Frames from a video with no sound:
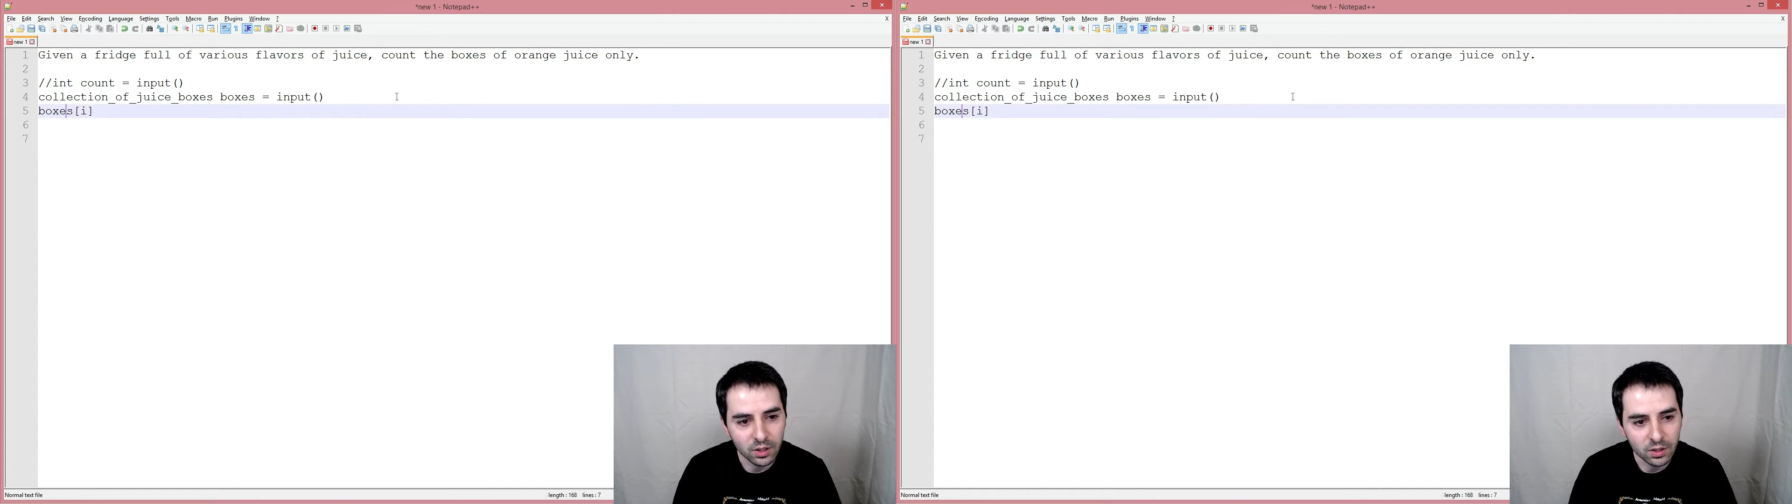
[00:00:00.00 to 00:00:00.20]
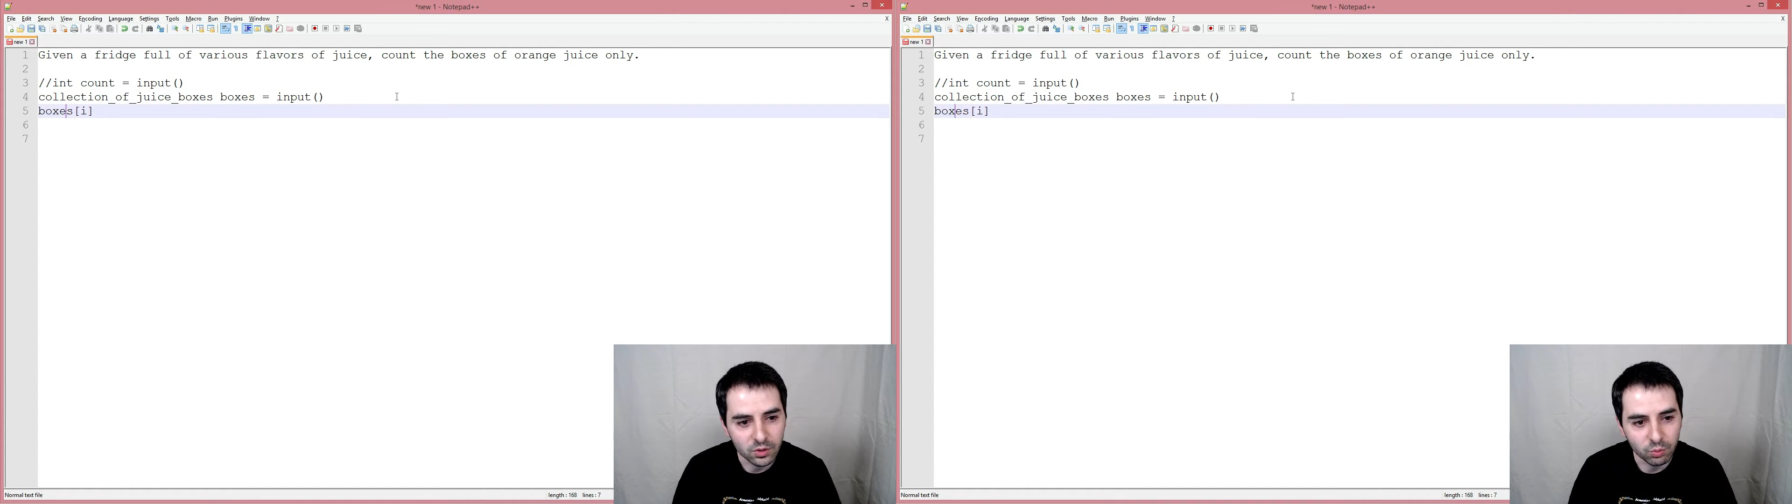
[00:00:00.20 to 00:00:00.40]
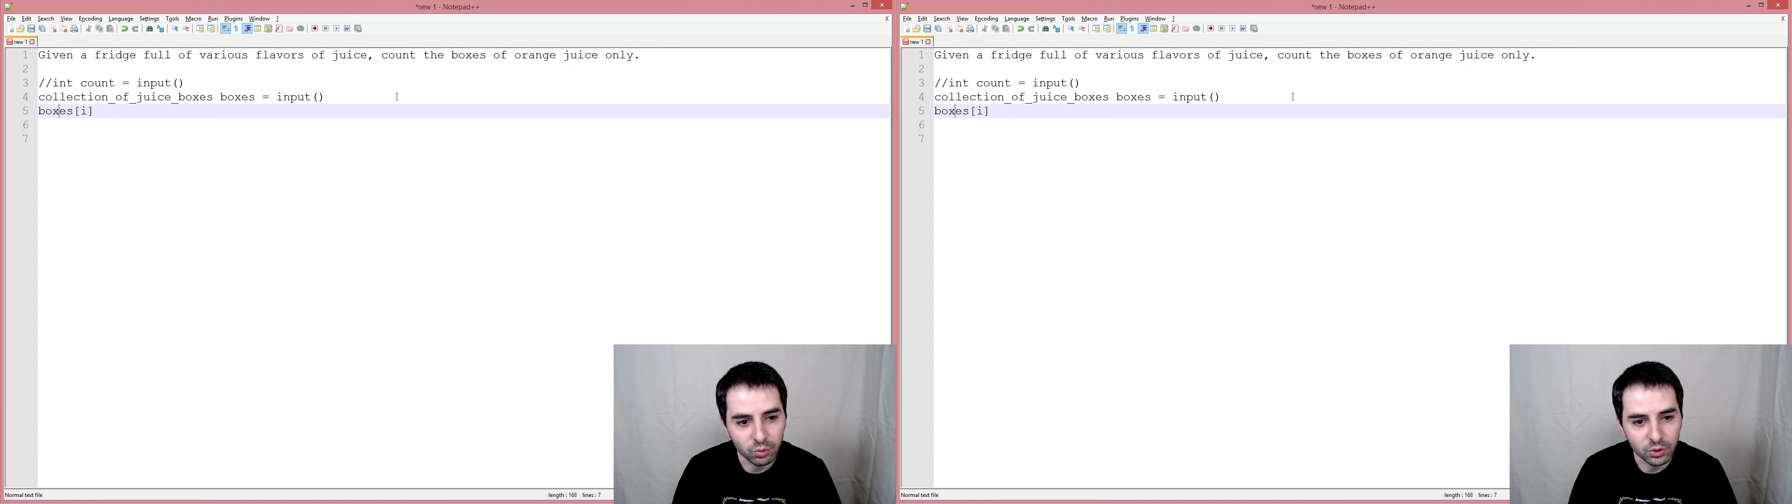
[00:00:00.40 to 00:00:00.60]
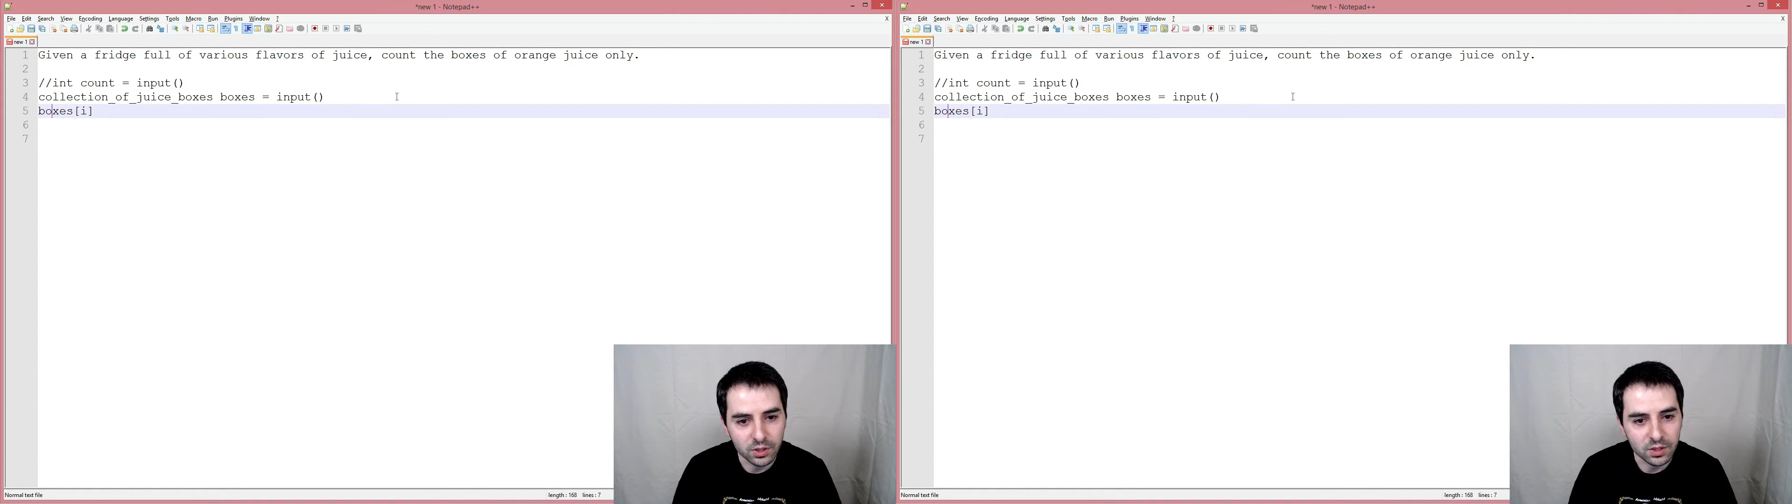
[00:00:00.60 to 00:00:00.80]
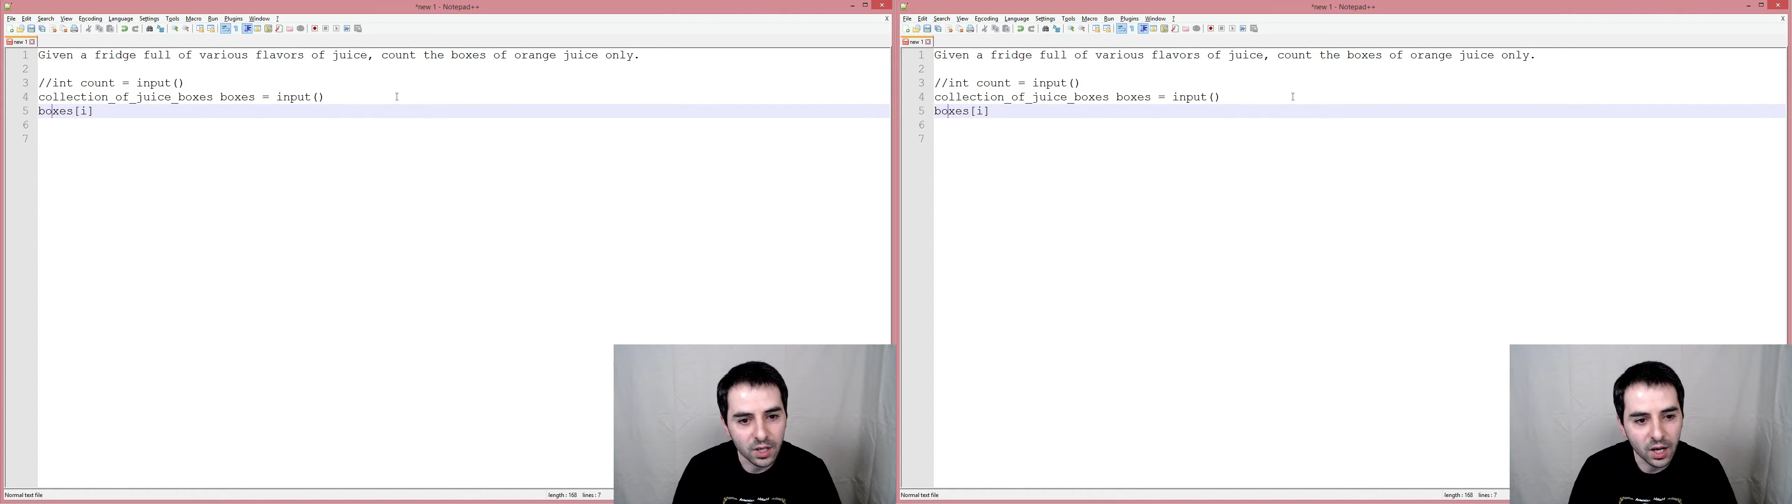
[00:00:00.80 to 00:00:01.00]
So
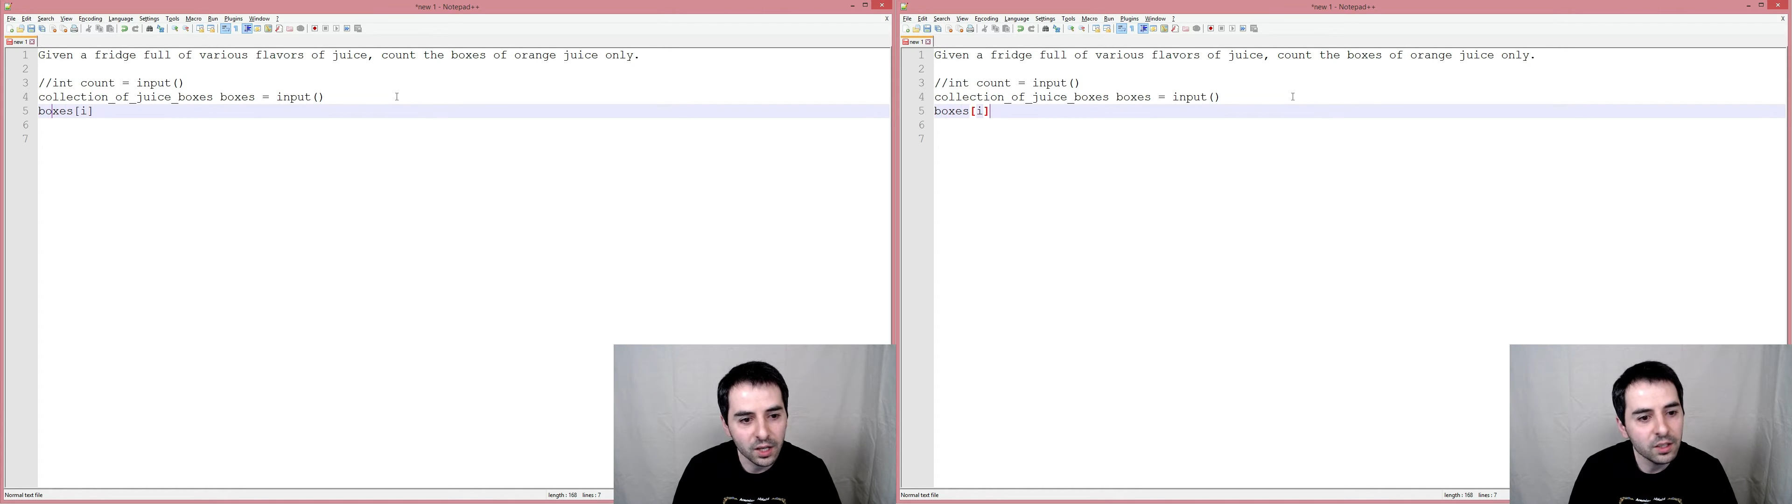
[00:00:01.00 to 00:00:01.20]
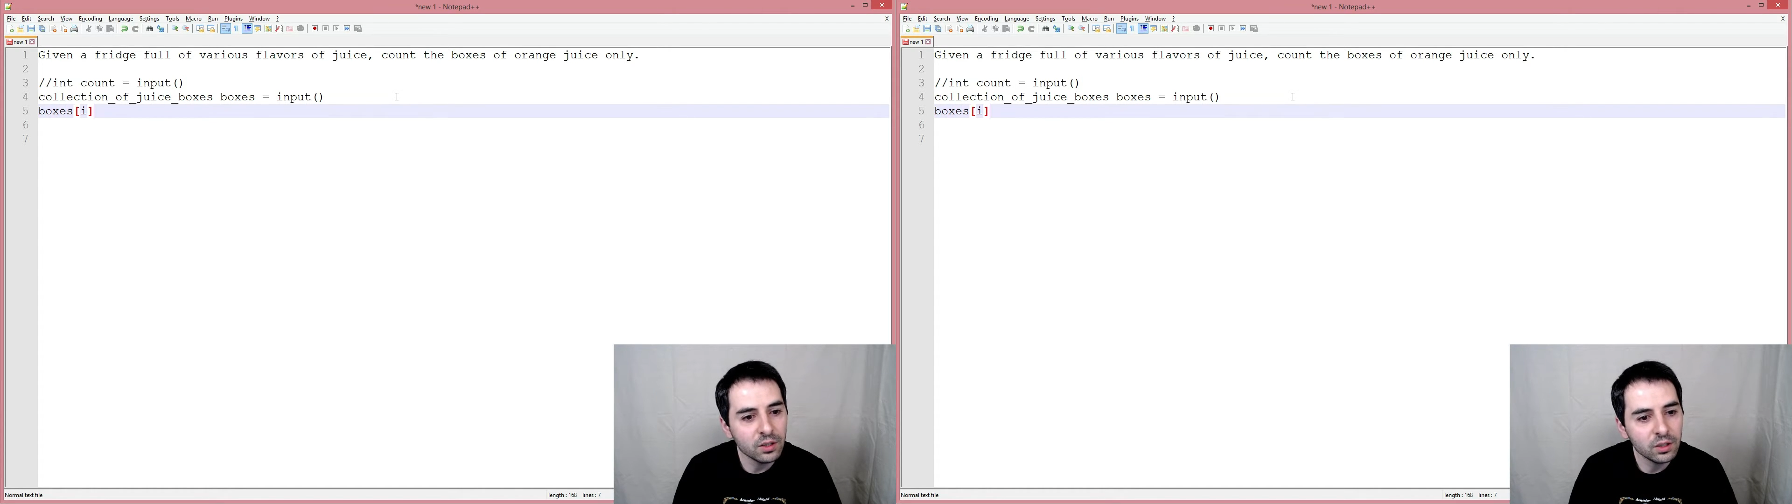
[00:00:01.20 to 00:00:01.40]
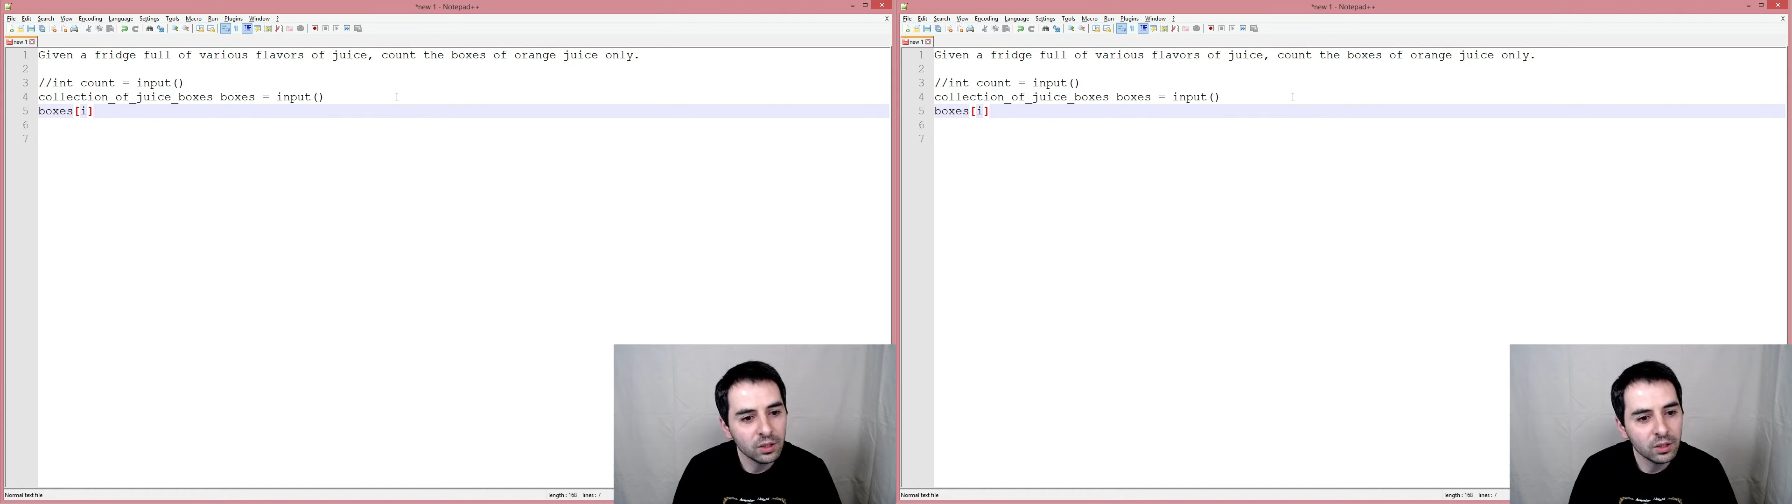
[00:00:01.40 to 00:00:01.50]
boxes I